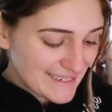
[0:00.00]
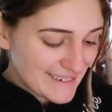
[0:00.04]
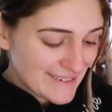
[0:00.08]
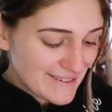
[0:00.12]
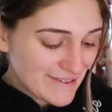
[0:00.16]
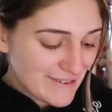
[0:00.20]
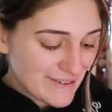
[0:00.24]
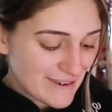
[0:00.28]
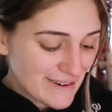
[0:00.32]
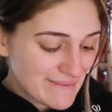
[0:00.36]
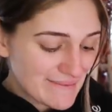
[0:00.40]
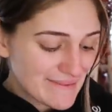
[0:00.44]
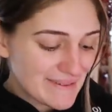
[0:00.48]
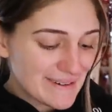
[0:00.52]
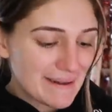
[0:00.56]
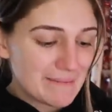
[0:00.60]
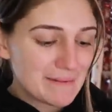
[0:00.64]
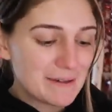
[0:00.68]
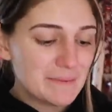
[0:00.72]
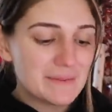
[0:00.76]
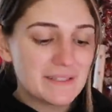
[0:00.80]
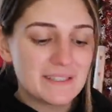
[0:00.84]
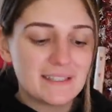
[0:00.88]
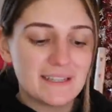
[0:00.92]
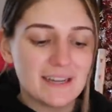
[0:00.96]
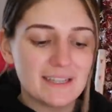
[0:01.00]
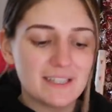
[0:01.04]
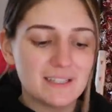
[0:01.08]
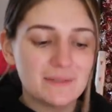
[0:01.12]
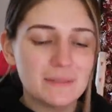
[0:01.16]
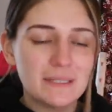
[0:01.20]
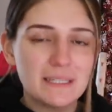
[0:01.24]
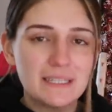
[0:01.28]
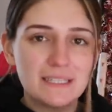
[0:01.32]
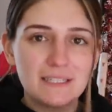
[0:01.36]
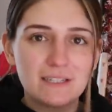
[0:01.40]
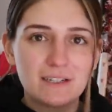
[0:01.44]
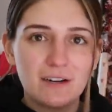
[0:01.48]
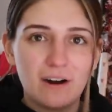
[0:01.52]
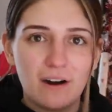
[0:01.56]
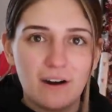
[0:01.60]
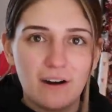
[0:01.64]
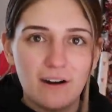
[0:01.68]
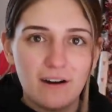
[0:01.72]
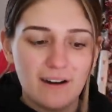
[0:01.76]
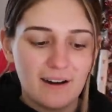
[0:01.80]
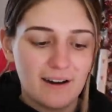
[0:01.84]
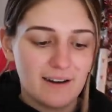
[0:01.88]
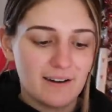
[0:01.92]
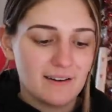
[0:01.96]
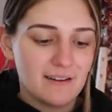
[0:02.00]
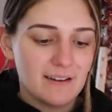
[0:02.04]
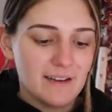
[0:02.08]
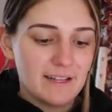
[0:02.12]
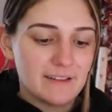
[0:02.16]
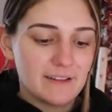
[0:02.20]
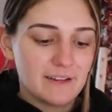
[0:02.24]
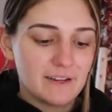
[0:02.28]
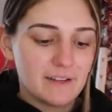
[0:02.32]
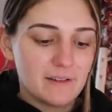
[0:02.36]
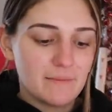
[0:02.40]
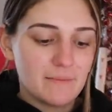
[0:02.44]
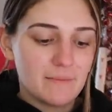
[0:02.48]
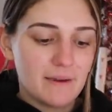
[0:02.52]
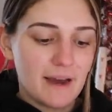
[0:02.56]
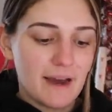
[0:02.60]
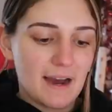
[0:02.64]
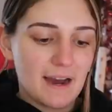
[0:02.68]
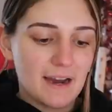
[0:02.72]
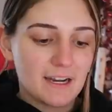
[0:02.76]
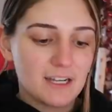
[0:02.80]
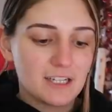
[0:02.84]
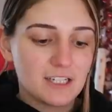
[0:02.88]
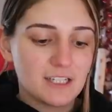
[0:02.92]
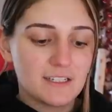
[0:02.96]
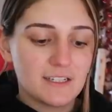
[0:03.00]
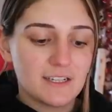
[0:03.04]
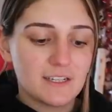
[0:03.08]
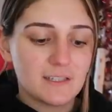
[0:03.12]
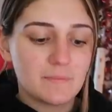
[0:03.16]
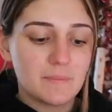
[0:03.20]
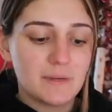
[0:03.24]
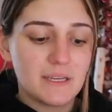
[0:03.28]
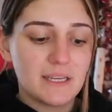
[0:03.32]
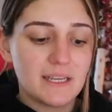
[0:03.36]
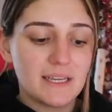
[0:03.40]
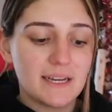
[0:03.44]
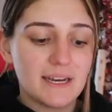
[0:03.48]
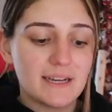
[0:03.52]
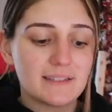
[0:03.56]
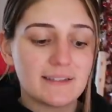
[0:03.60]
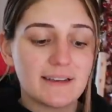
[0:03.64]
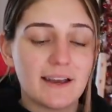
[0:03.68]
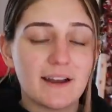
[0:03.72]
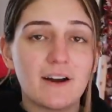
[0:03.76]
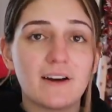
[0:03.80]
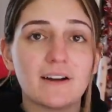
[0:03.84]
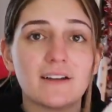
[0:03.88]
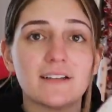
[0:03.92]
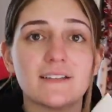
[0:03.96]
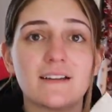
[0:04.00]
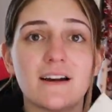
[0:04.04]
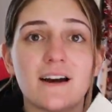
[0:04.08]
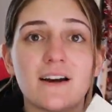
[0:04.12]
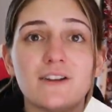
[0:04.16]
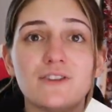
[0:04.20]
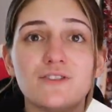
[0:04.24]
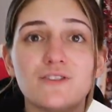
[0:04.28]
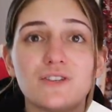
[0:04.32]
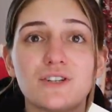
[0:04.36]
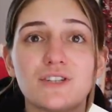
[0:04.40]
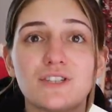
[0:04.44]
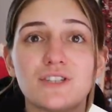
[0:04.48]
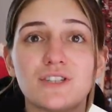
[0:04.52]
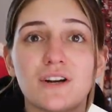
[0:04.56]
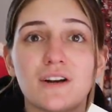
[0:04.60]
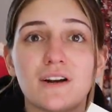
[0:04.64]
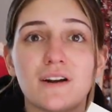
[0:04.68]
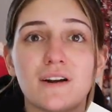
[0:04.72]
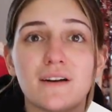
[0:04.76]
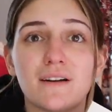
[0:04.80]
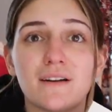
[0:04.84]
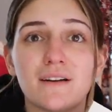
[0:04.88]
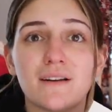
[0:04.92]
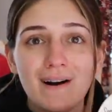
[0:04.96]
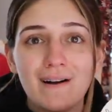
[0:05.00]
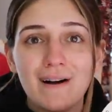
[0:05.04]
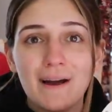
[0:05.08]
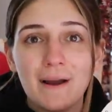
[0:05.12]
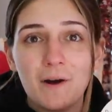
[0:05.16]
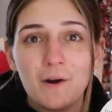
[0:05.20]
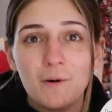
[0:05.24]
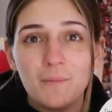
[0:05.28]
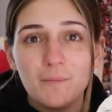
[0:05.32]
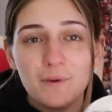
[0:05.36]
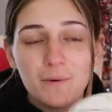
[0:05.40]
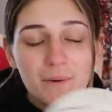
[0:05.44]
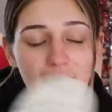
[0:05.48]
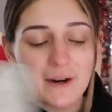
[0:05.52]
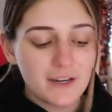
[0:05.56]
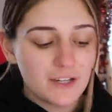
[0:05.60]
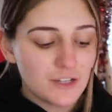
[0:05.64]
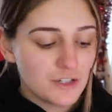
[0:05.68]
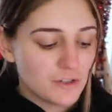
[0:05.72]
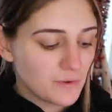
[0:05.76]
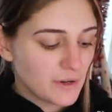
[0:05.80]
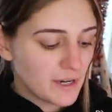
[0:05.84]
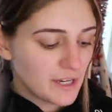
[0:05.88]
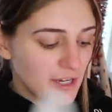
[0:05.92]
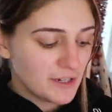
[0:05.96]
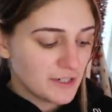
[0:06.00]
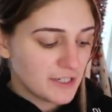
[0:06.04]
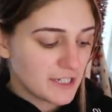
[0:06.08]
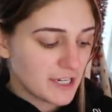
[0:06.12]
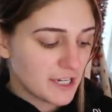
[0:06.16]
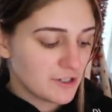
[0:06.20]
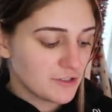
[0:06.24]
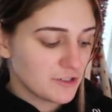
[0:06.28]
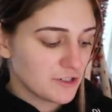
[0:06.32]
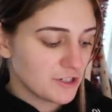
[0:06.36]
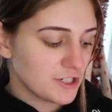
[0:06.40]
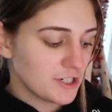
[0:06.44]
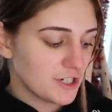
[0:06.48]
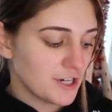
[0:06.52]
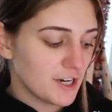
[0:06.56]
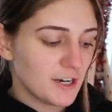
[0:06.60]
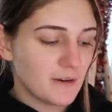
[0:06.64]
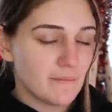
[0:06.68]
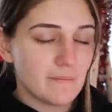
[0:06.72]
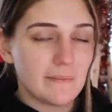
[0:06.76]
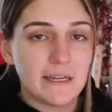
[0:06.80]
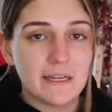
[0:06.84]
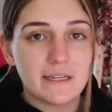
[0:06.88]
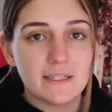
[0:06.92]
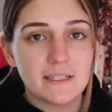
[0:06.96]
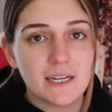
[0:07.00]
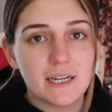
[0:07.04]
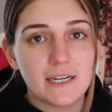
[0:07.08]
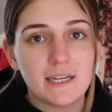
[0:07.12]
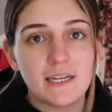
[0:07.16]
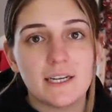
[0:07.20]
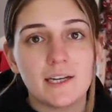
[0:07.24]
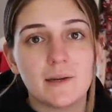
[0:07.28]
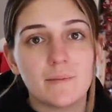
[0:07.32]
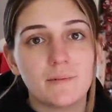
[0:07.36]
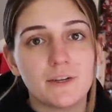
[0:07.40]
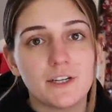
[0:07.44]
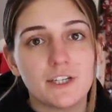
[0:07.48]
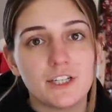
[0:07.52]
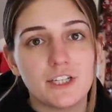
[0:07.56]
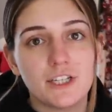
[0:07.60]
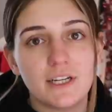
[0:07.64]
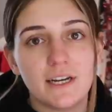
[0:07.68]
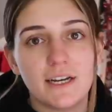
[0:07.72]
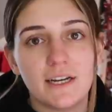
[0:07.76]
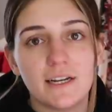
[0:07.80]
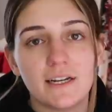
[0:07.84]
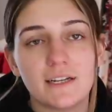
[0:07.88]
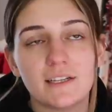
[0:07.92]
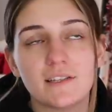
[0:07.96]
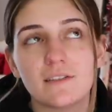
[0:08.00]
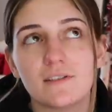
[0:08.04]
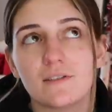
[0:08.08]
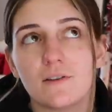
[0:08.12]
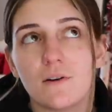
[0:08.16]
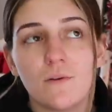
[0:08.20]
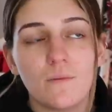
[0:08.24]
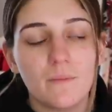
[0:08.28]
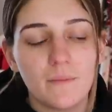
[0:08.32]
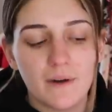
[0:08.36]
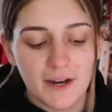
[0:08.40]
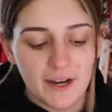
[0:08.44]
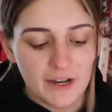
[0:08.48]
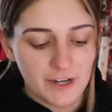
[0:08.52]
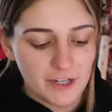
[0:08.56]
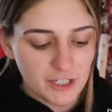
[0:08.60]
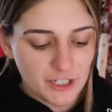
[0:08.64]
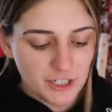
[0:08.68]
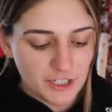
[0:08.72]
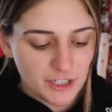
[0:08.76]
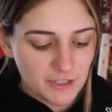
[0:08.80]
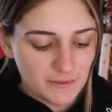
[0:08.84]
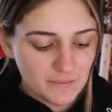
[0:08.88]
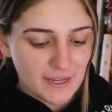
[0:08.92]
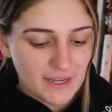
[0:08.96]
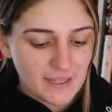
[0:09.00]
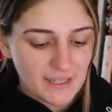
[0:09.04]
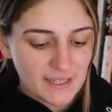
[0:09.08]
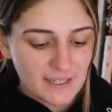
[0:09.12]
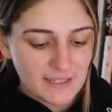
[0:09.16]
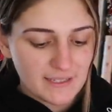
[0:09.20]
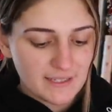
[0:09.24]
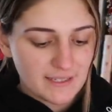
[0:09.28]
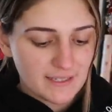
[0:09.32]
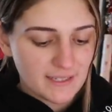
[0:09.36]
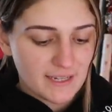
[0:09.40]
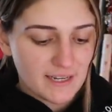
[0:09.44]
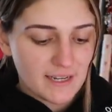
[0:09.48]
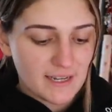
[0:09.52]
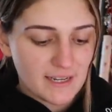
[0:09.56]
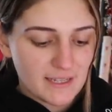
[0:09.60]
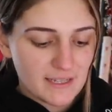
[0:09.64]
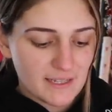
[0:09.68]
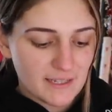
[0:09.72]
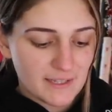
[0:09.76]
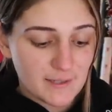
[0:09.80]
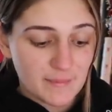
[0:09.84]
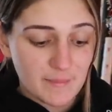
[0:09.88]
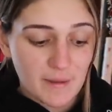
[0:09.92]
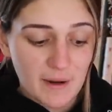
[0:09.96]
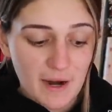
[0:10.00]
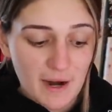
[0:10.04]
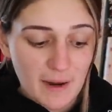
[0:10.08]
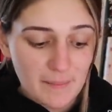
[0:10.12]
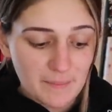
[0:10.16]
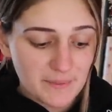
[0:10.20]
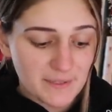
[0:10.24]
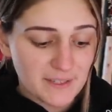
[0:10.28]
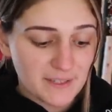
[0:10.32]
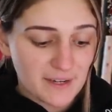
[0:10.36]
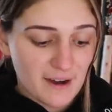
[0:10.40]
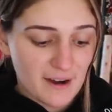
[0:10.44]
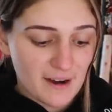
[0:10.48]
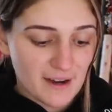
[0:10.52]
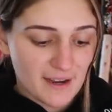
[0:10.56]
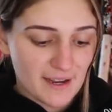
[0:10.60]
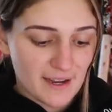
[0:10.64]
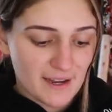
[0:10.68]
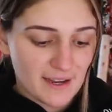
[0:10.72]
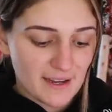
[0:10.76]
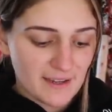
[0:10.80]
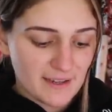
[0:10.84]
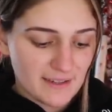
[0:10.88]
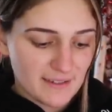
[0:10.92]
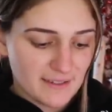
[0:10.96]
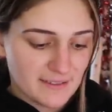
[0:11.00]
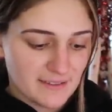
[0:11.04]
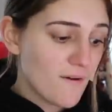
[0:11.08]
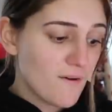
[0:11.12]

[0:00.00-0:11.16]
is adorable. I'm obsessed with this card. And then in the back she says, P.S. I got a Tundra shirt. Well, I hope you are enjoying your Tundra shirt. Me and Tundi appreciate it so much. And let's see this pop socket.